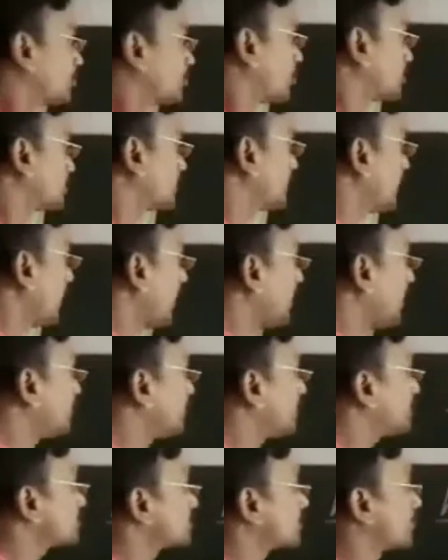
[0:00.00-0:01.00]
what are the
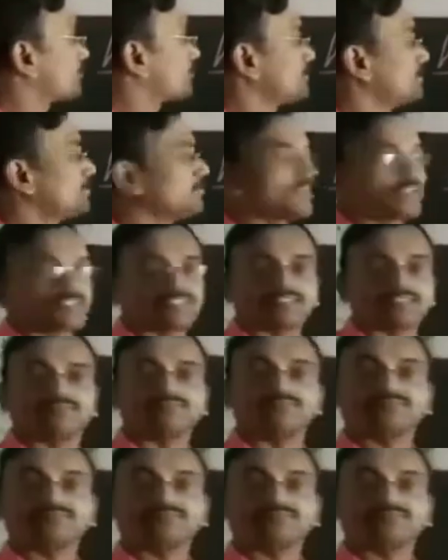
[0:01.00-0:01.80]
elements of leave letter?